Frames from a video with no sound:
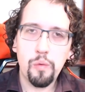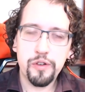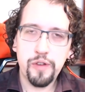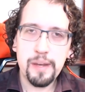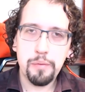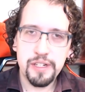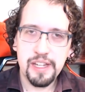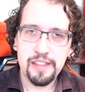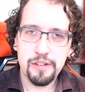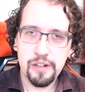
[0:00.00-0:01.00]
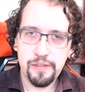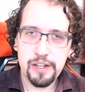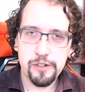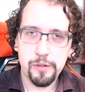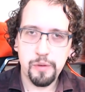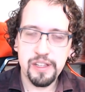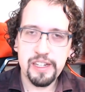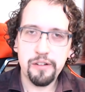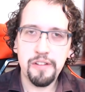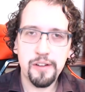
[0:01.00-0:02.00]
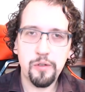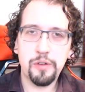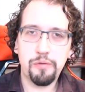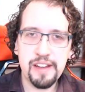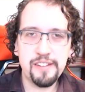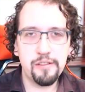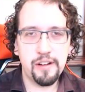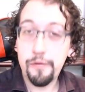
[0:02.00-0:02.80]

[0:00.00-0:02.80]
We're trying to put together an adventure where the heroes are going to rescue